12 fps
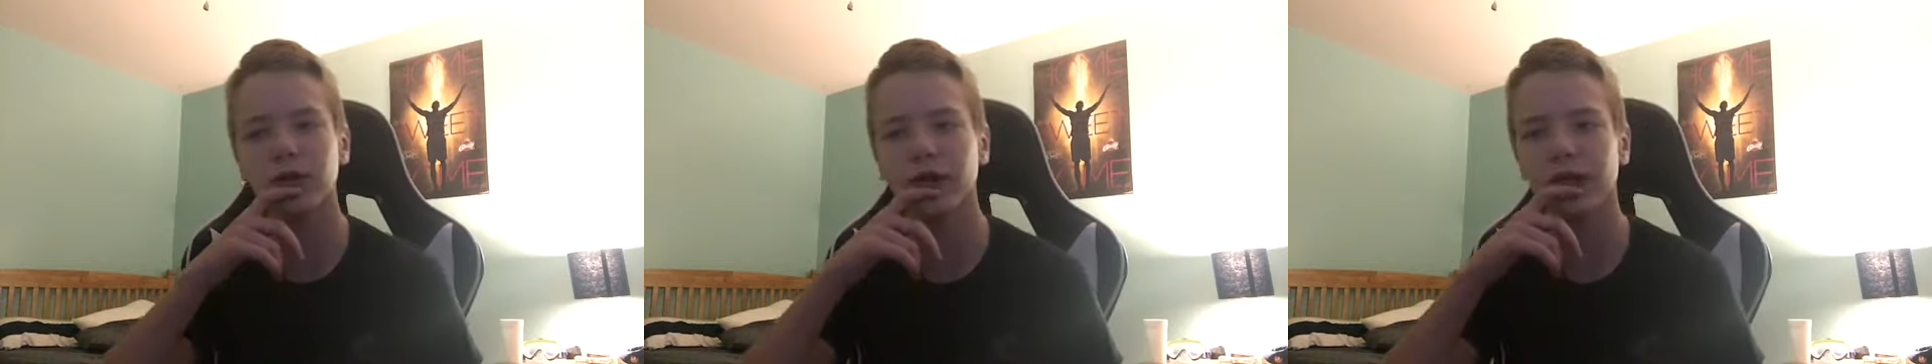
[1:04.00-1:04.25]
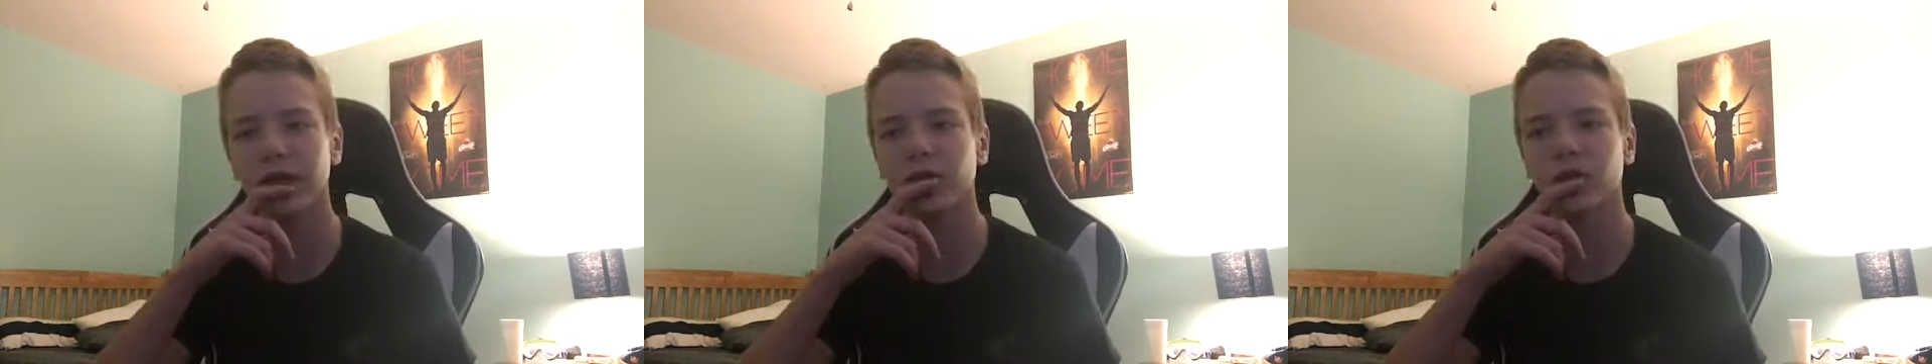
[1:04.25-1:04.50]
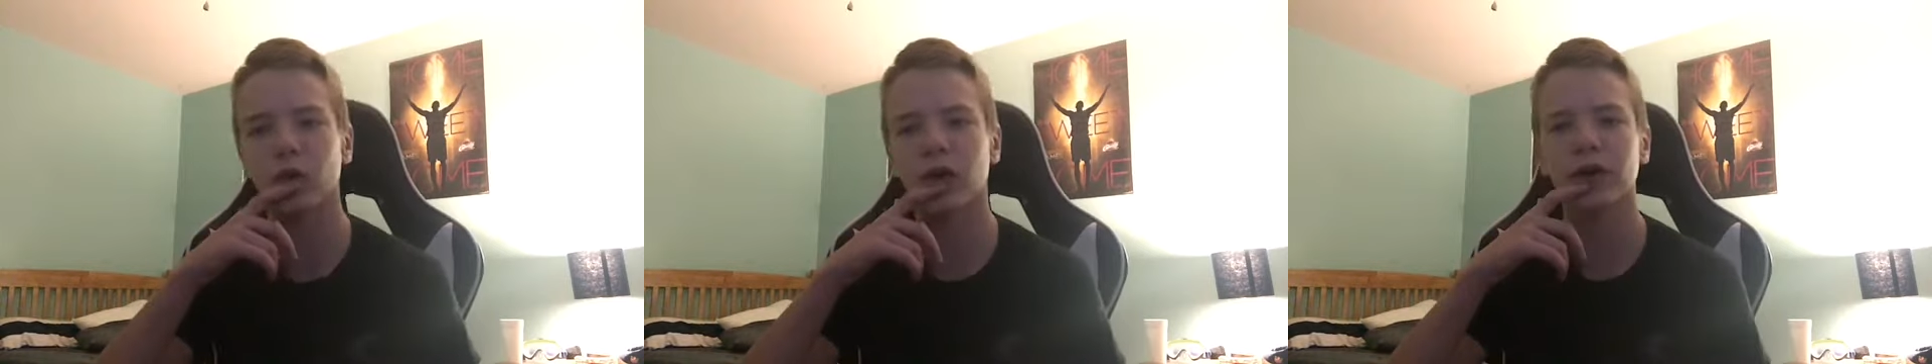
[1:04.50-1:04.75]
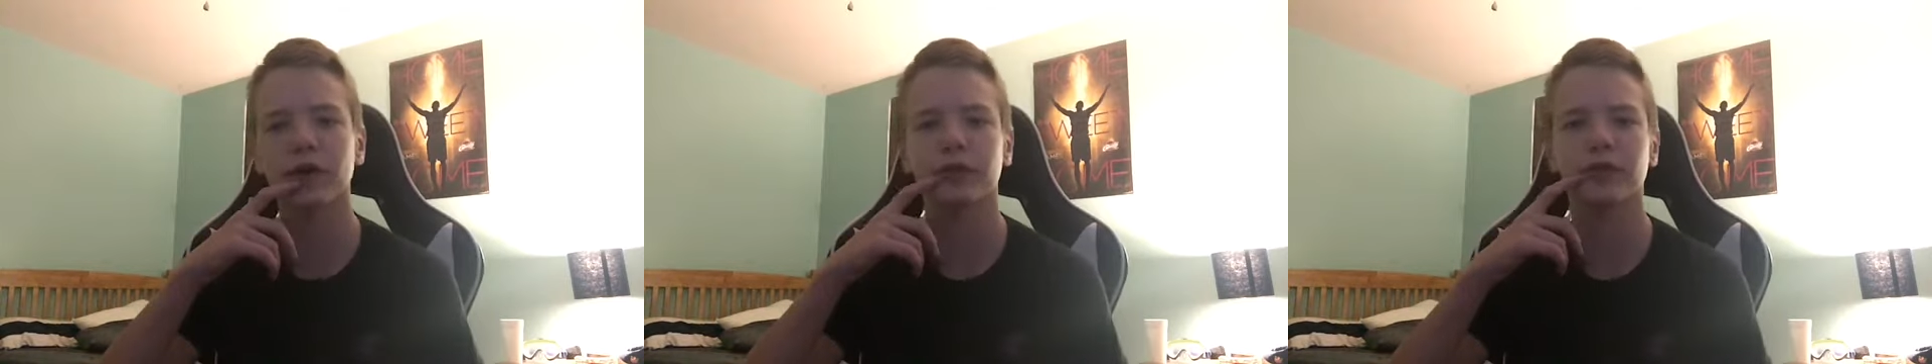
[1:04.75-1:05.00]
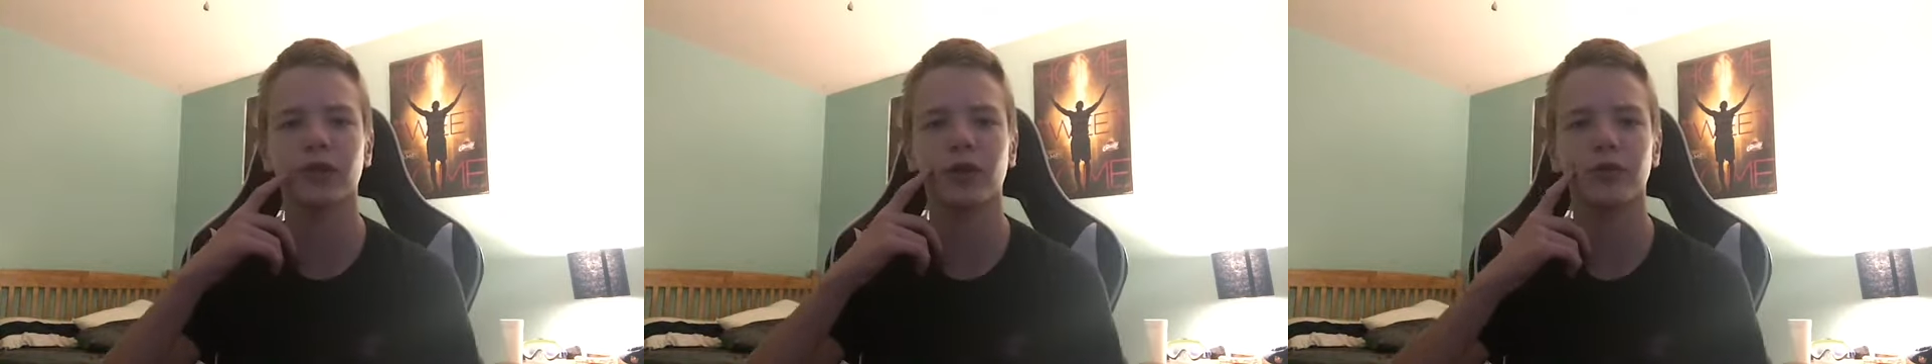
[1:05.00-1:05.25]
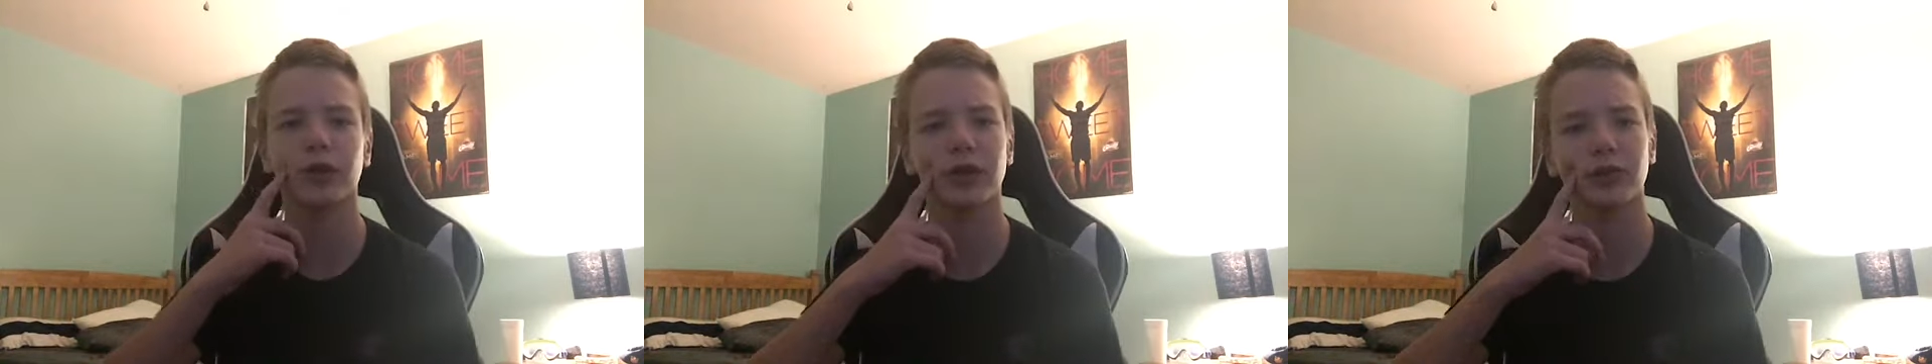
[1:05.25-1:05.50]
at like 400 subs
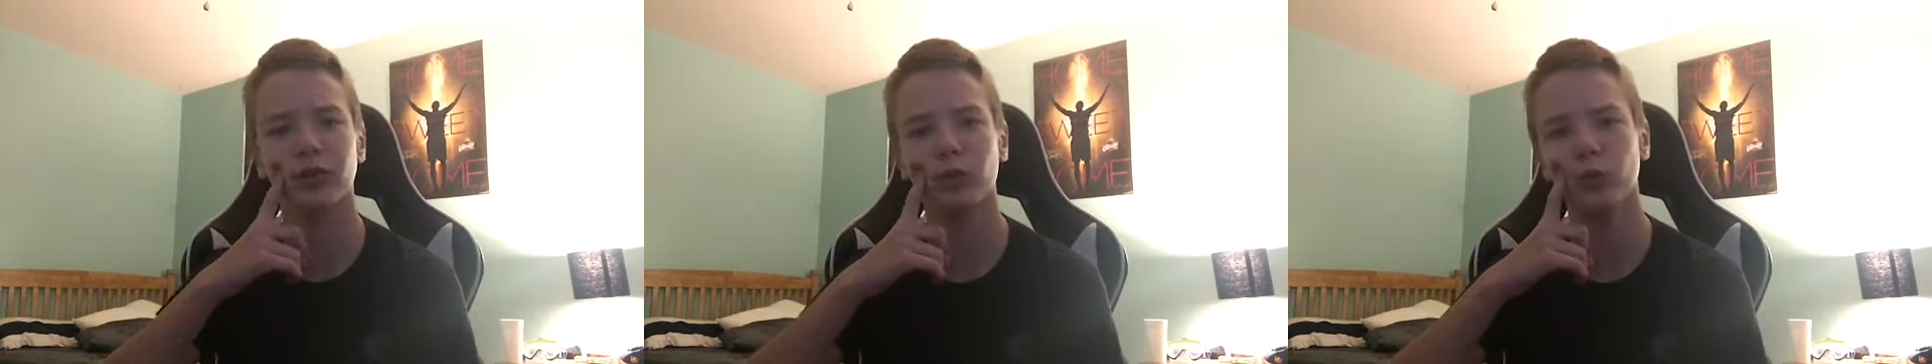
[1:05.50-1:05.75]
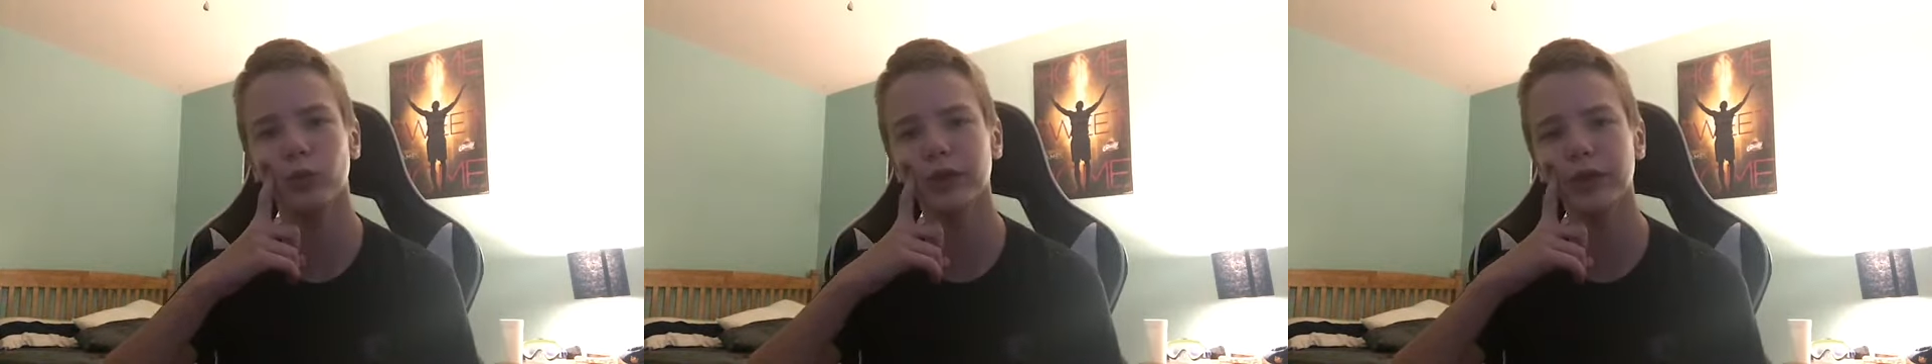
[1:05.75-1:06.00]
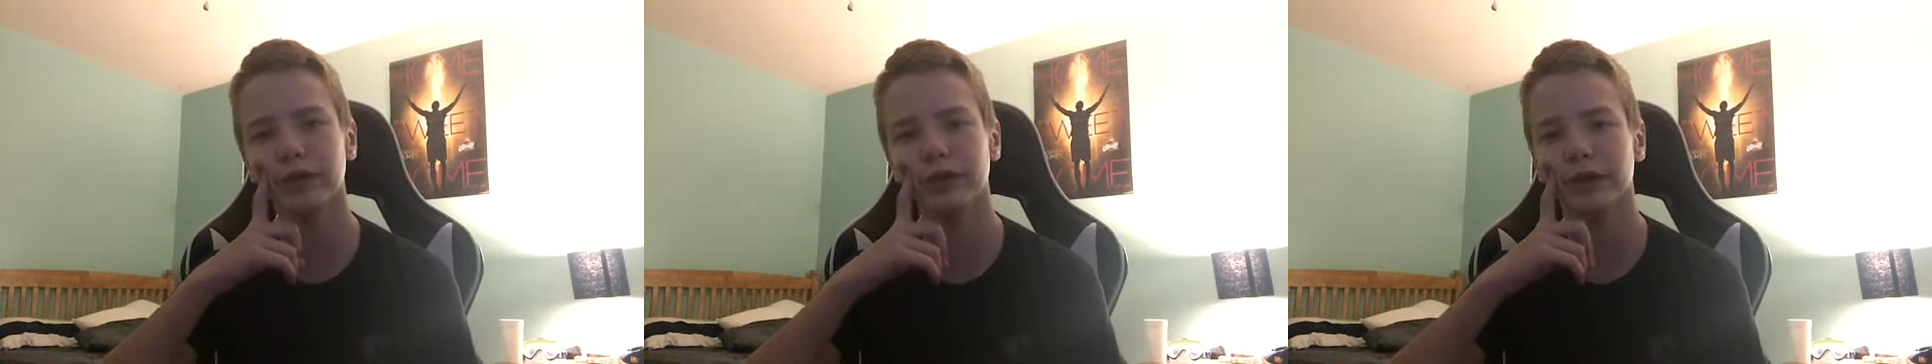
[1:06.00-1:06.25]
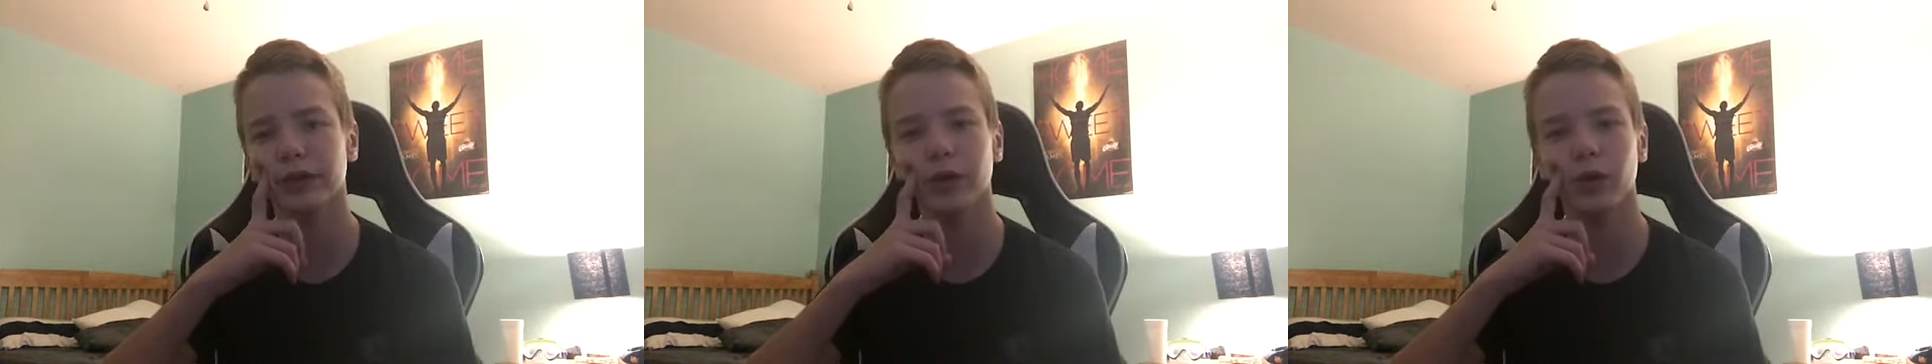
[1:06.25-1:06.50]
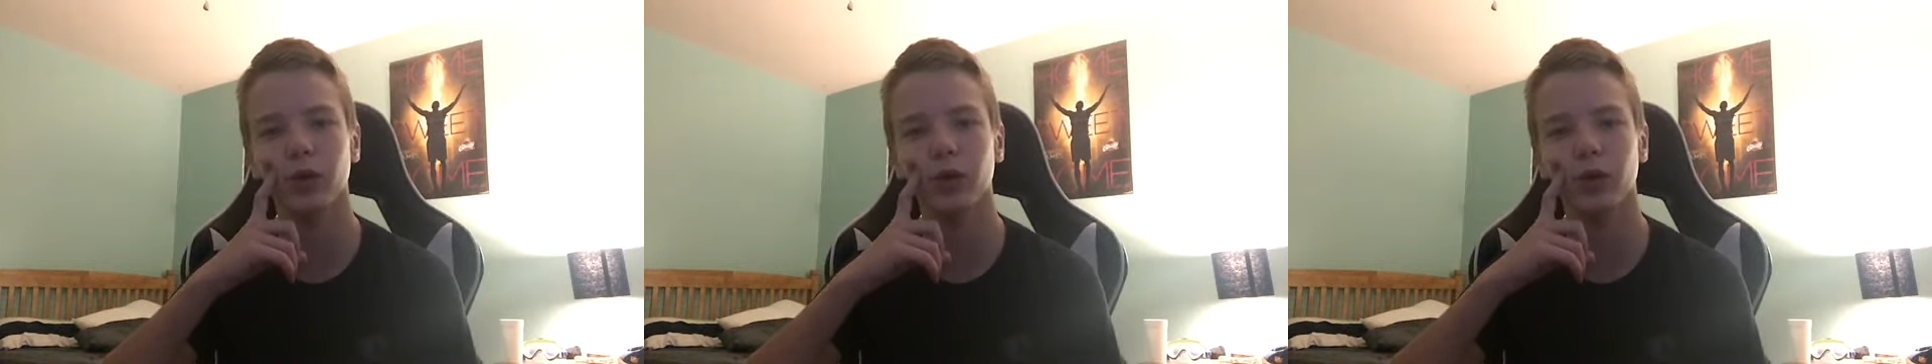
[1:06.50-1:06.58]
like 2 weeks ago.